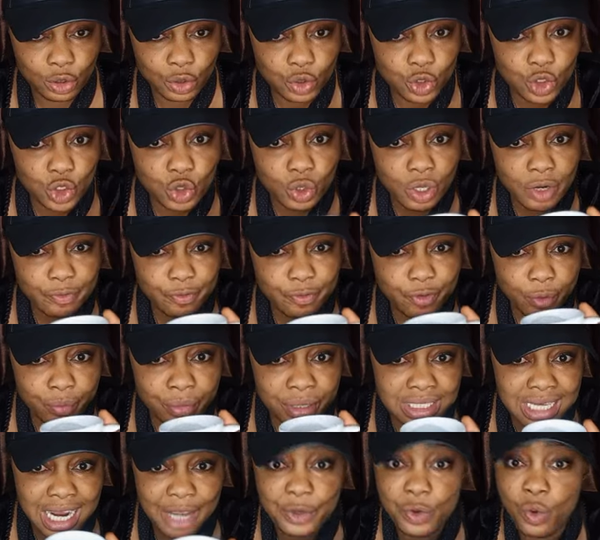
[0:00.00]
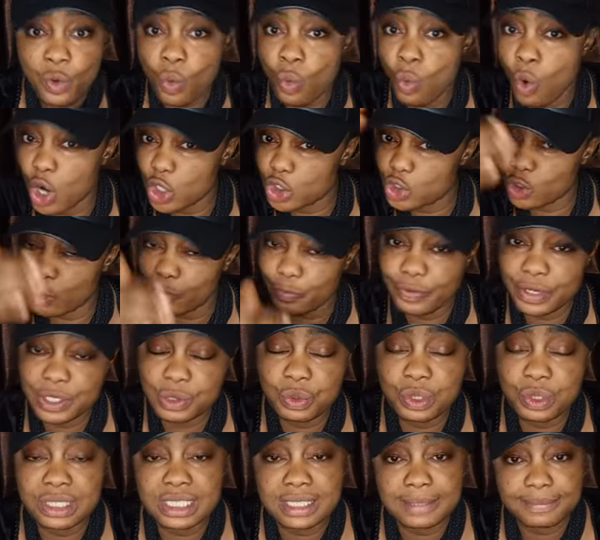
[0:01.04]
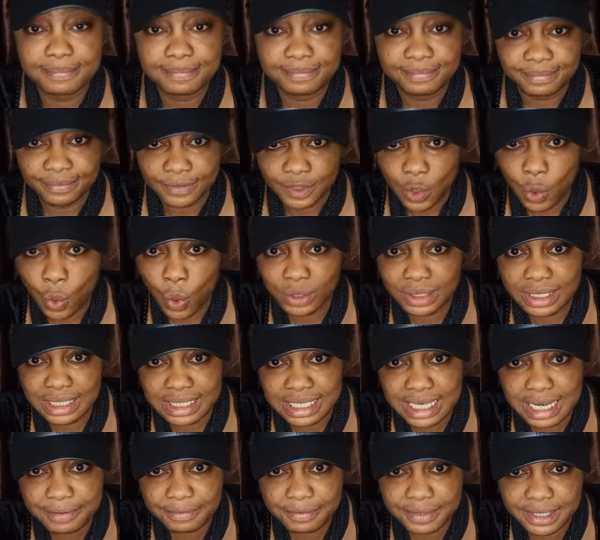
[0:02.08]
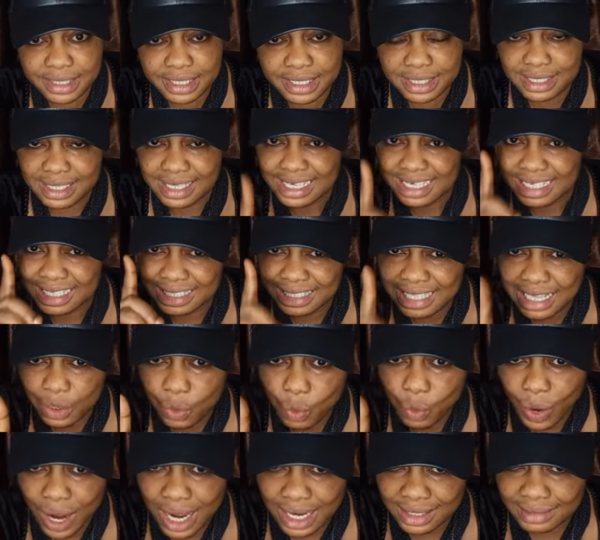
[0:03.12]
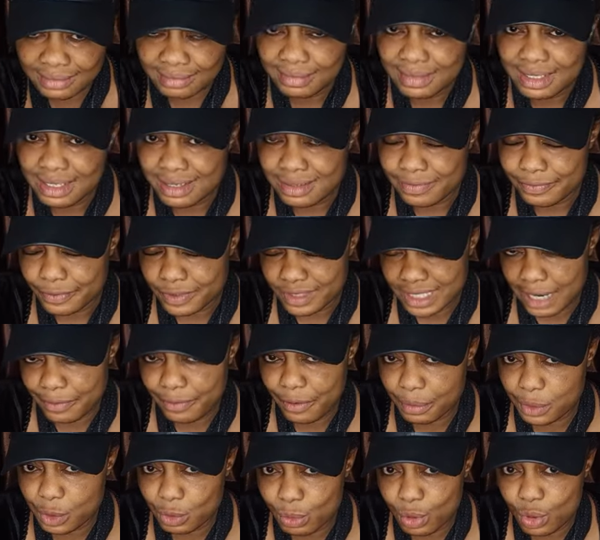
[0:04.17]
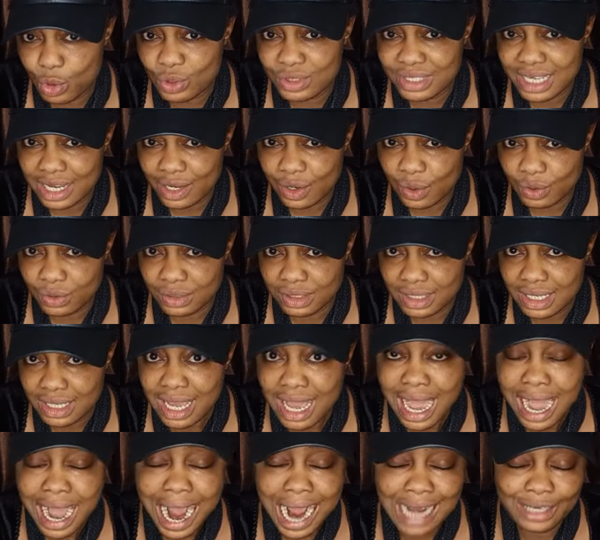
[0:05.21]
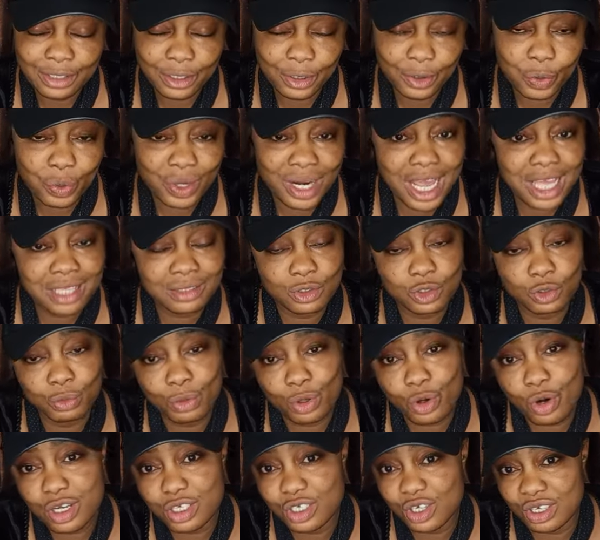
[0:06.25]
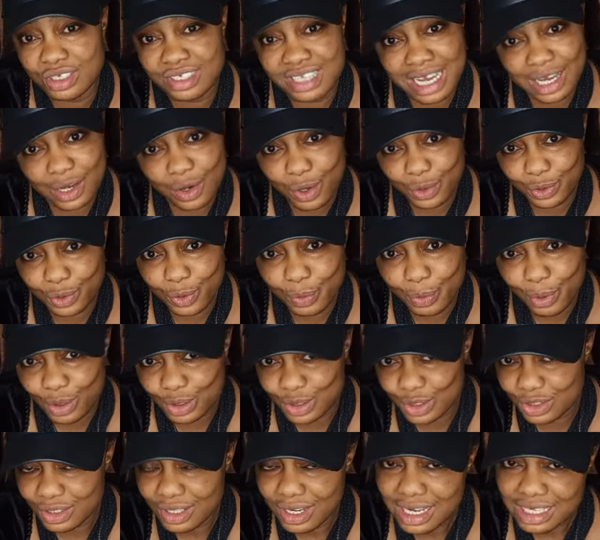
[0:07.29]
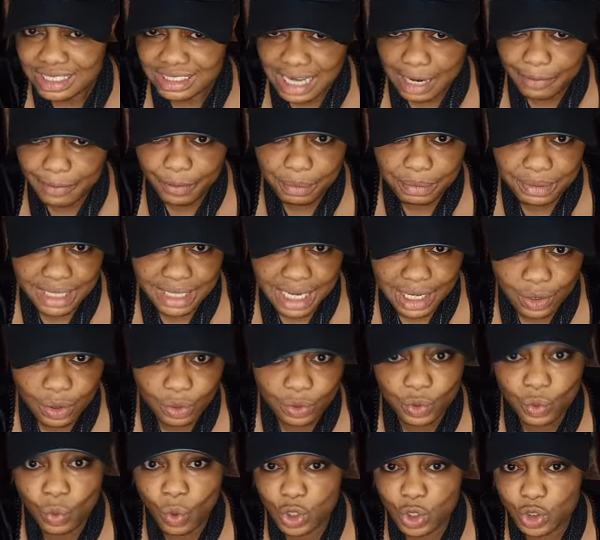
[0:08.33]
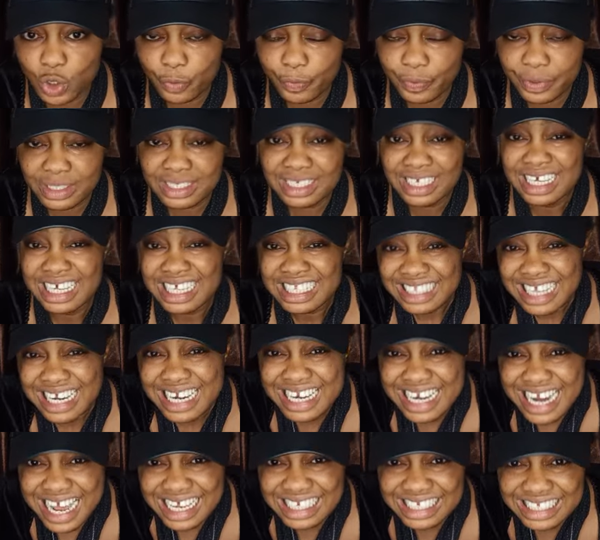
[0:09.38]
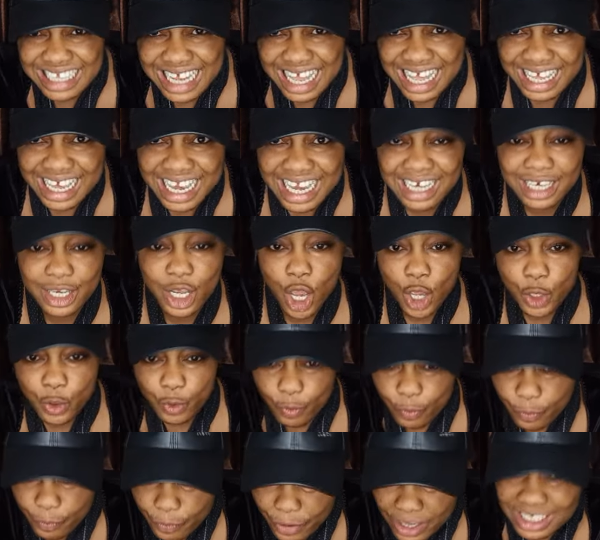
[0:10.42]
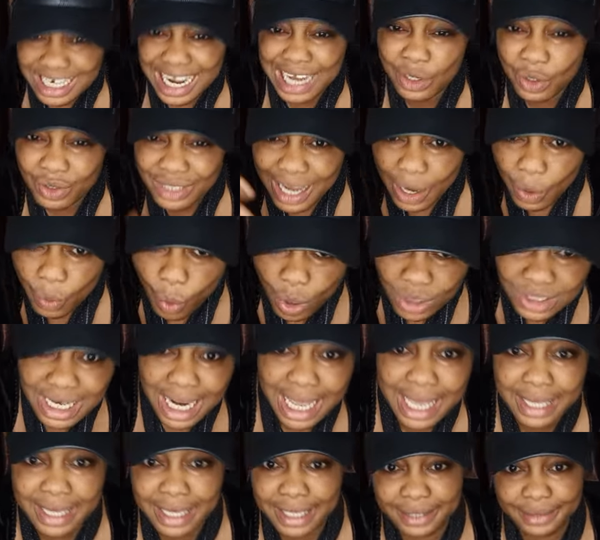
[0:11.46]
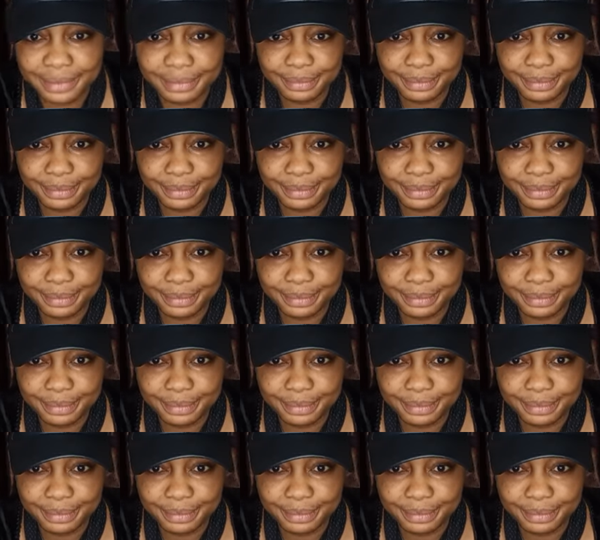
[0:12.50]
you drink from it and you wash your face with what is left. Day one, start from tomorrow, second. I don't know whether tomorrow is your second, but start from second, you wash your face. The next day again, you fetch another water again.